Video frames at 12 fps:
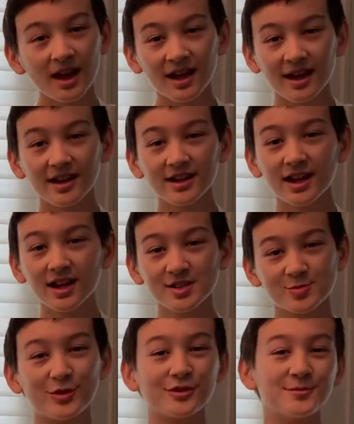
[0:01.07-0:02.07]
Hey guys,
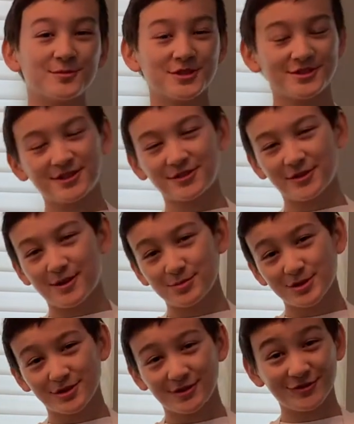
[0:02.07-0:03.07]
welcome to another
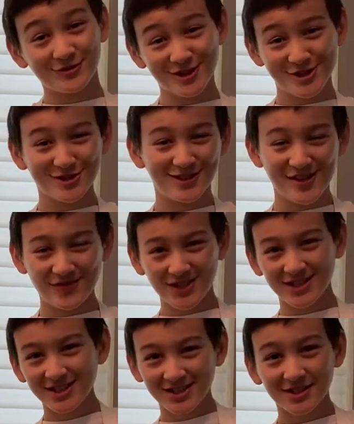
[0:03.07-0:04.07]
episode of Dish 11.
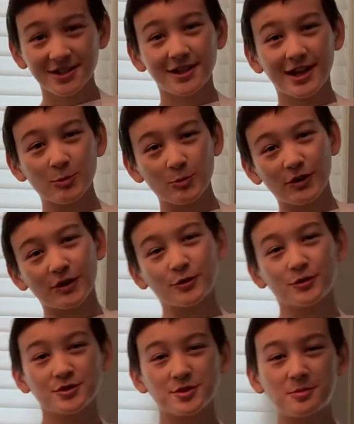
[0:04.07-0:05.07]
Today we are
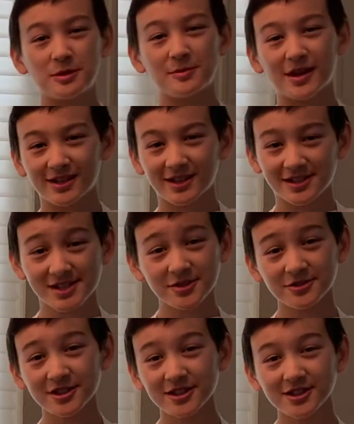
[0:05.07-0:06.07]
going to be making
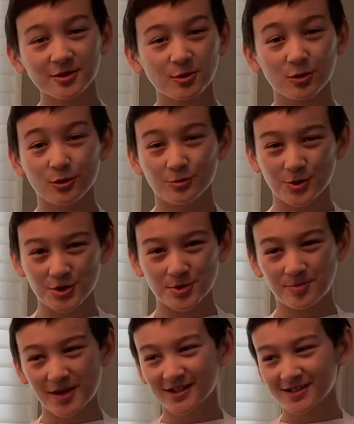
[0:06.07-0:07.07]
syrniki or Russian
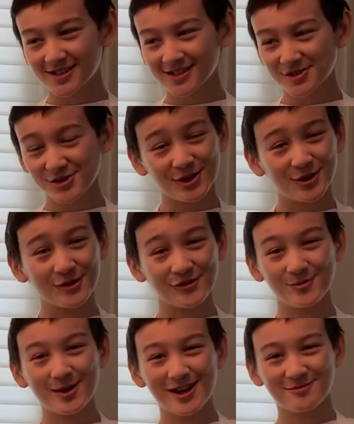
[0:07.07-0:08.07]
pancakes. Sorry if
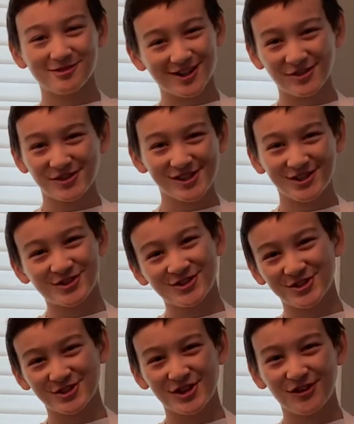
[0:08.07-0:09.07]
my pronunciation
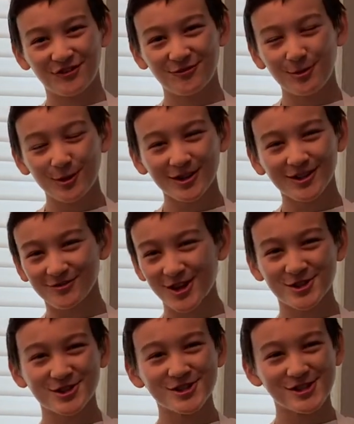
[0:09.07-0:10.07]
is off point.
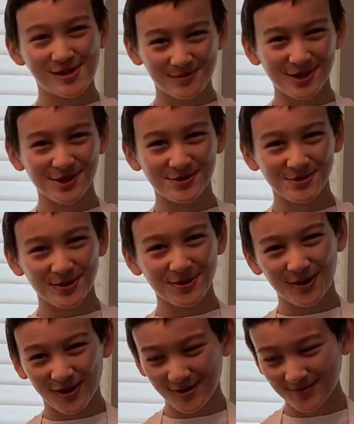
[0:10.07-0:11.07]
Russians, I mean you no
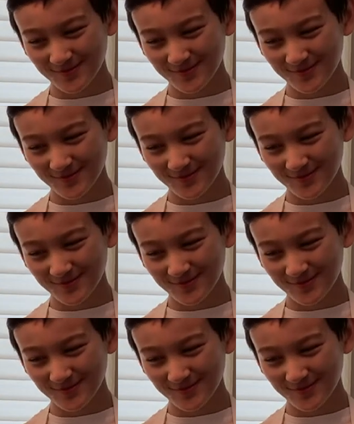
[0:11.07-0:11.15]
harm.